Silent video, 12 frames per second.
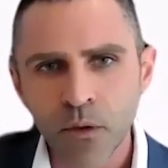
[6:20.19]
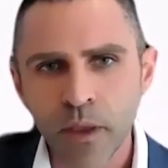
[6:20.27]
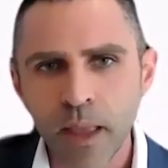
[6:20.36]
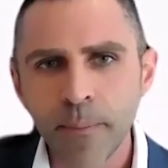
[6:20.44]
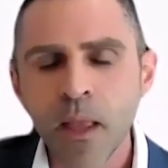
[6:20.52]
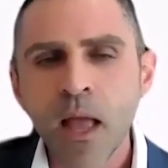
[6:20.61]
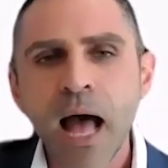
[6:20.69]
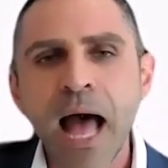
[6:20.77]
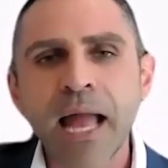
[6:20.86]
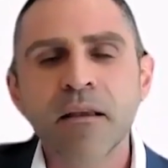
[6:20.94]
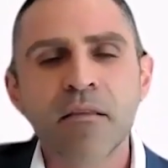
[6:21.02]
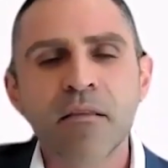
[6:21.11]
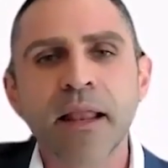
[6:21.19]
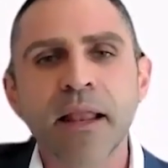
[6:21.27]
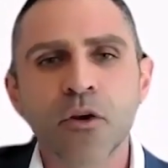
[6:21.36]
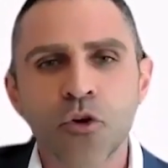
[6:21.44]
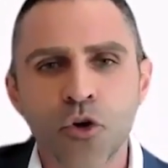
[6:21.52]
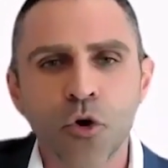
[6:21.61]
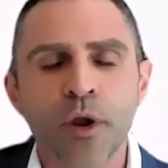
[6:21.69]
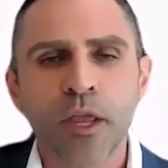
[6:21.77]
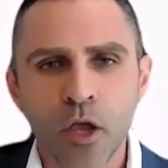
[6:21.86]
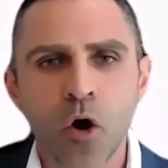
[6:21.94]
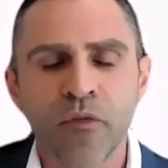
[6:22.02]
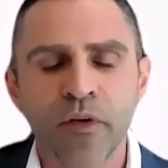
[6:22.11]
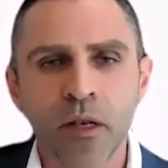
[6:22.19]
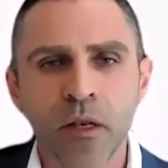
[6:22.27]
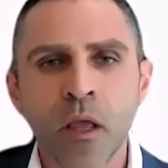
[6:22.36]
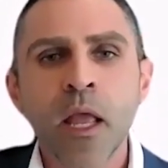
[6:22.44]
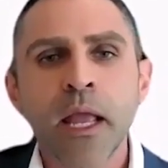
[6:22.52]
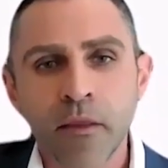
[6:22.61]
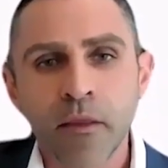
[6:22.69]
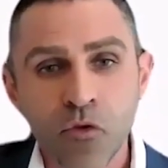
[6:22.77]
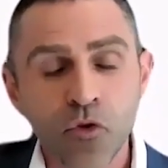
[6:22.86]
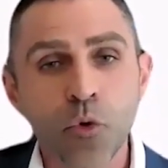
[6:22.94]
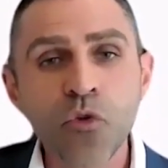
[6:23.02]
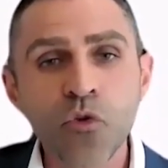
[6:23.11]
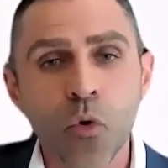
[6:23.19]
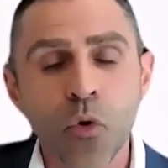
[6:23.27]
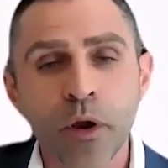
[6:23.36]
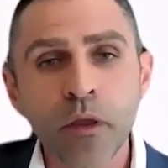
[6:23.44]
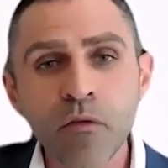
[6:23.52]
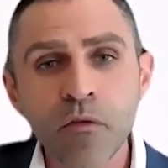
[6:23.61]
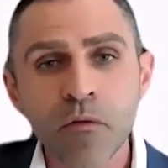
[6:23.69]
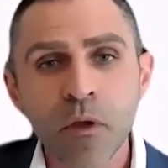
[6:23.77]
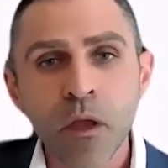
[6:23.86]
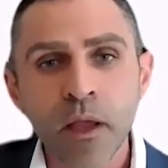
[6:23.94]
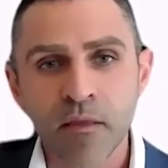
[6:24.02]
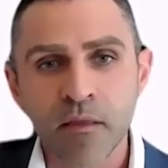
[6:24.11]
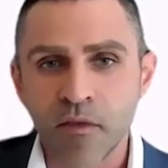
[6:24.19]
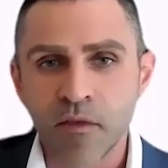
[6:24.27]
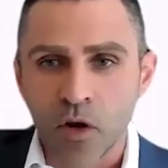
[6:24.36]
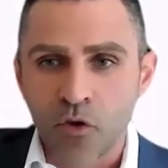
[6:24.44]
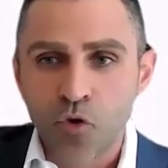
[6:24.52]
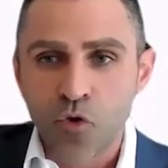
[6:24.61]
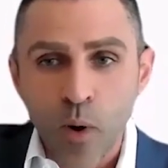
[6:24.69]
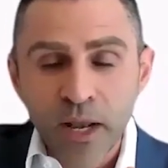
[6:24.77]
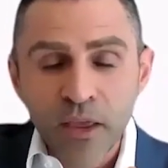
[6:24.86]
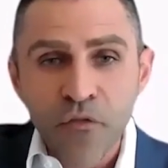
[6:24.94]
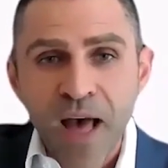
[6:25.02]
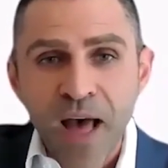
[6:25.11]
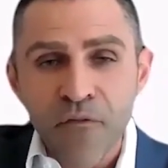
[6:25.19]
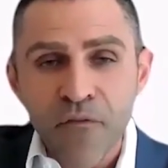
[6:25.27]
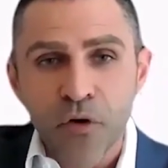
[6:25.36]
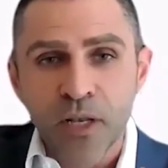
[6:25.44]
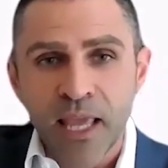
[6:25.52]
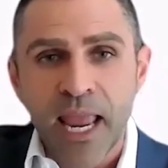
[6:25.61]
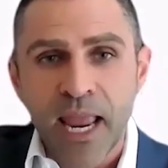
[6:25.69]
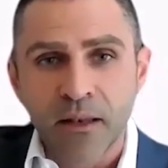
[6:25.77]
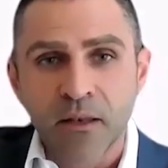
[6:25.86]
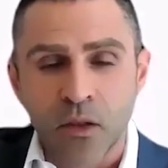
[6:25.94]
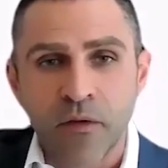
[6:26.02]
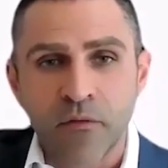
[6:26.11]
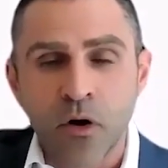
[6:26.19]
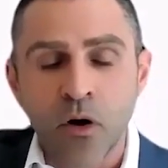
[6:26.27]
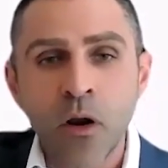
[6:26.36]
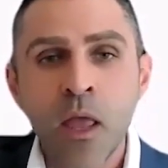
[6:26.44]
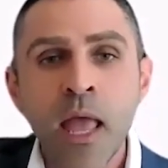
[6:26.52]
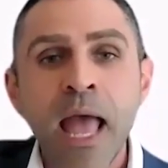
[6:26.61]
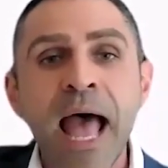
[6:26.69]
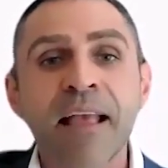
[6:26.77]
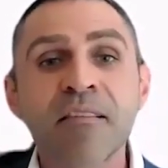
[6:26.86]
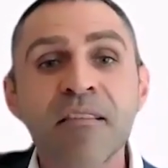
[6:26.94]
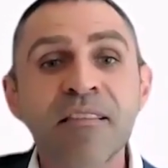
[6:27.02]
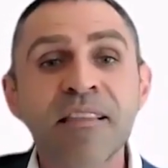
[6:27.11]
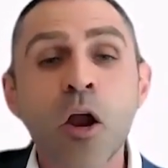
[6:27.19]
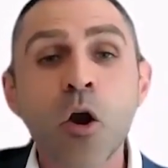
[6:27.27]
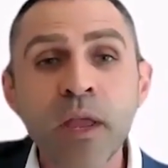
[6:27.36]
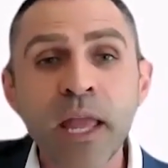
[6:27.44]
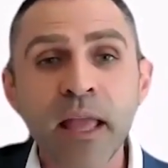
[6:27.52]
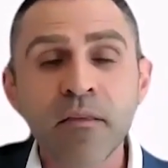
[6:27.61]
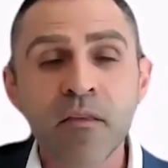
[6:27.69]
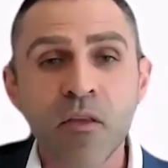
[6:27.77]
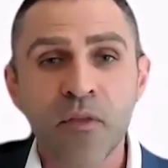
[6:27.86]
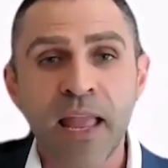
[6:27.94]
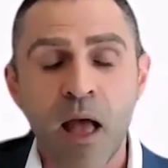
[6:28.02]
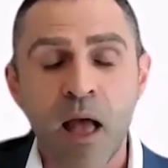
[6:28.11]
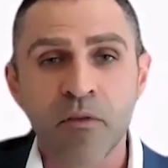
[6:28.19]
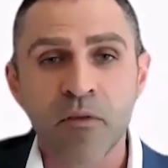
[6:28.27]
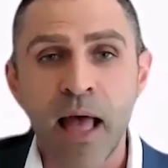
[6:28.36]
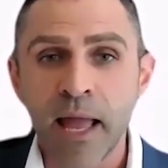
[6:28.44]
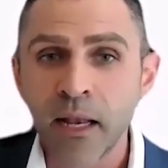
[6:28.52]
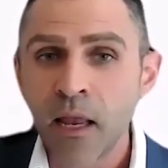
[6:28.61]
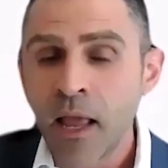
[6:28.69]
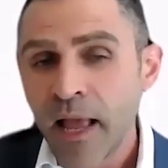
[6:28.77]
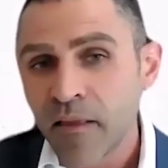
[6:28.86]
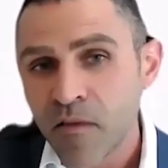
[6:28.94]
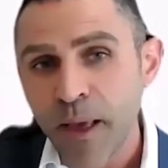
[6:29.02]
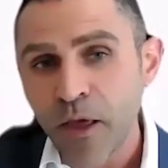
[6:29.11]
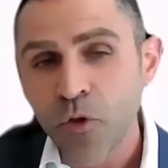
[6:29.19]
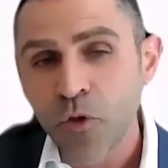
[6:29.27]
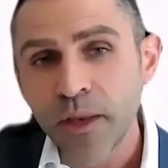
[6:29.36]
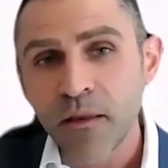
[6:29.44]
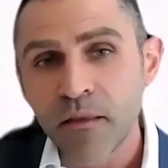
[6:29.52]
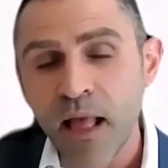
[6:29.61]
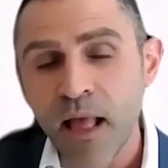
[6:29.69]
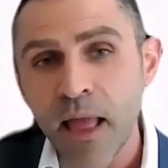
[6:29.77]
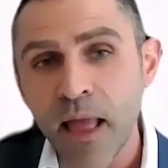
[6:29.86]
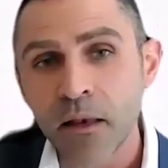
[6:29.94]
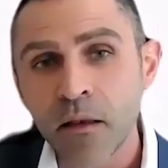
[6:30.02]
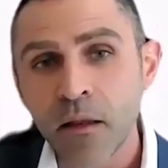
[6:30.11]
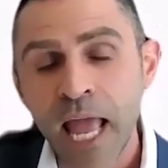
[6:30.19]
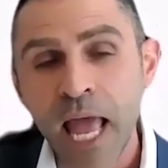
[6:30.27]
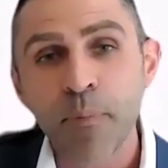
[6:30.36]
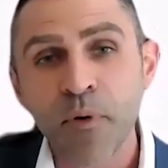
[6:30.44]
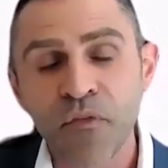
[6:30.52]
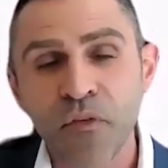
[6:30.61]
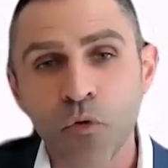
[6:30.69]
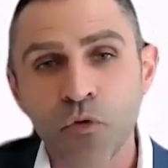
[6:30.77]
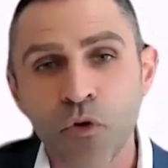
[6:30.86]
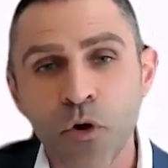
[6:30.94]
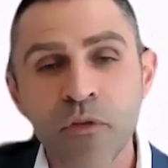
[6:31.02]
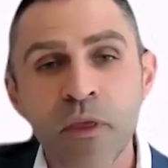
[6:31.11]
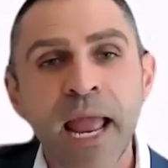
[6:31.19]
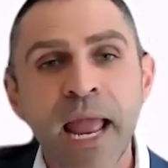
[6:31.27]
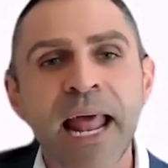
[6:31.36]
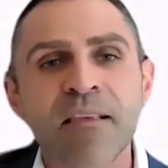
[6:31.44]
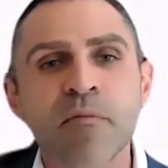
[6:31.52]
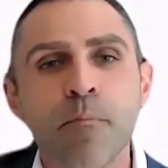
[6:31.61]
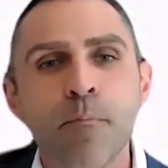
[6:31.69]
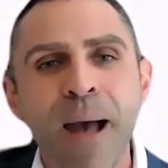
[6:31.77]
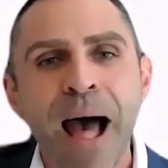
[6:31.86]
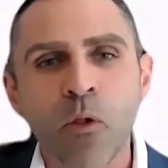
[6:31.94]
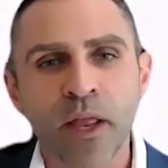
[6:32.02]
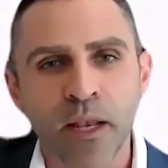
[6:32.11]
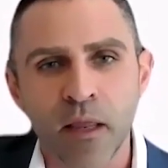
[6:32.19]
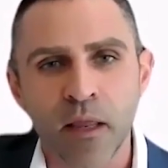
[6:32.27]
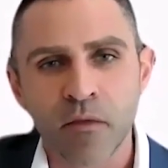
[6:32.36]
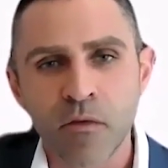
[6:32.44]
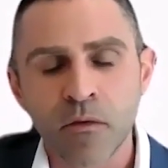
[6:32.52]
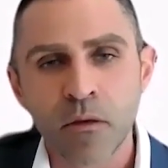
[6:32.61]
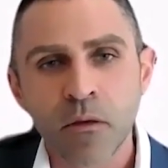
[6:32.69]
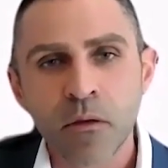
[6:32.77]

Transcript: Okay, I designed it during COVID. It's 2 stories. It sits on a 25-foot cantilever, has staircases on the outside, has specially designed HEPA filters, and has balconies